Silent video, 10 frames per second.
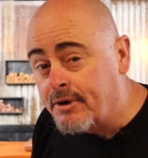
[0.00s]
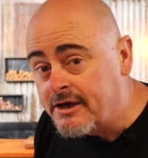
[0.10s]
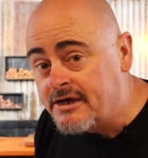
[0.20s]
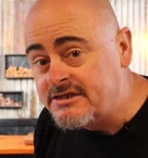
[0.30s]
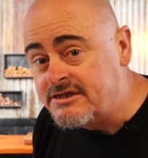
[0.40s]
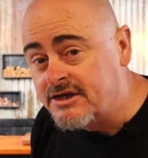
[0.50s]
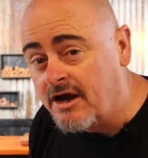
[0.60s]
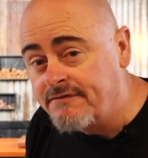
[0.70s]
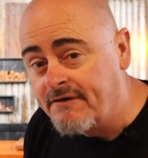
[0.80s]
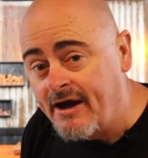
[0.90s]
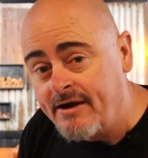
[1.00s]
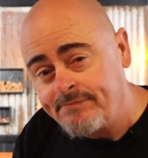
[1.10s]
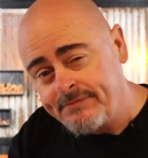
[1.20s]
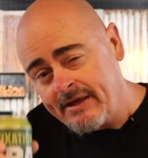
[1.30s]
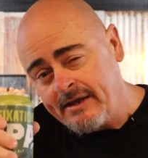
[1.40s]
Pretty easy so far,
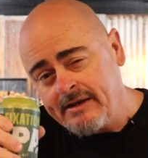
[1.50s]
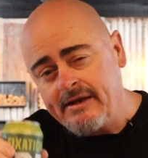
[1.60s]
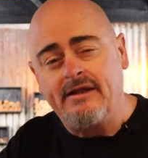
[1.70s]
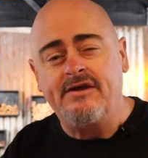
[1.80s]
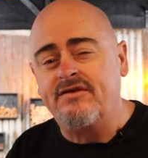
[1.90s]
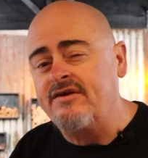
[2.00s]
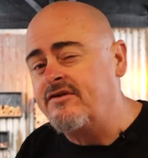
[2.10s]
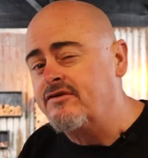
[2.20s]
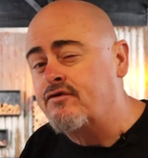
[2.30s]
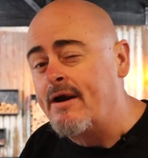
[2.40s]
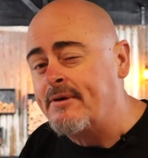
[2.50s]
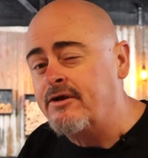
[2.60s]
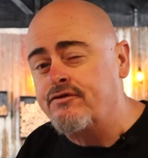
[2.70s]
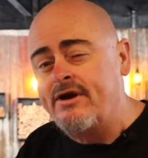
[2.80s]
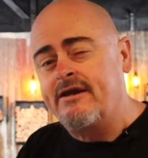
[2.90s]
nearly as easy as grabbing a
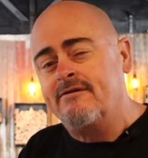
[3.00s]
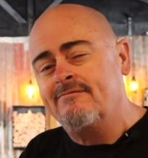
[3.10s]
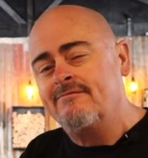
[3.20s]
drink.